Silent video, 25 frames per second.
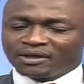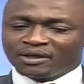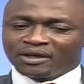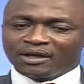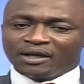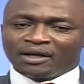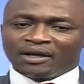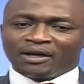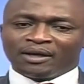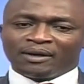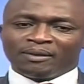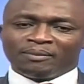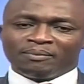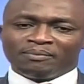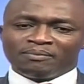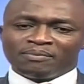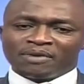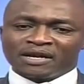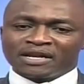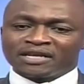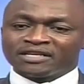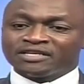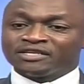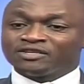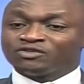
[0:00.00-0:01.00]

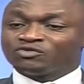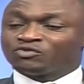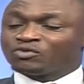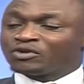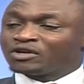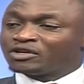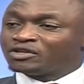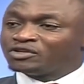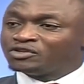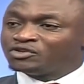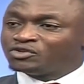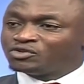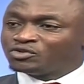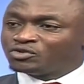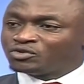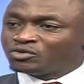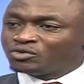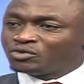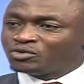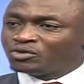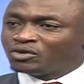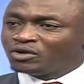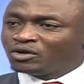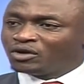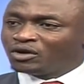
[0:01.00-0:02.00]
but I just want to
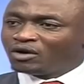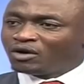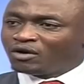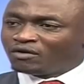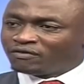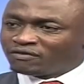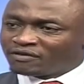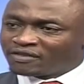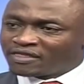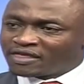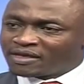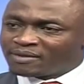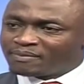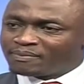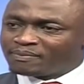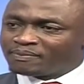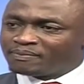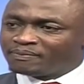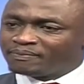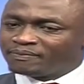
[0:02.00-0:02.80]
offer them,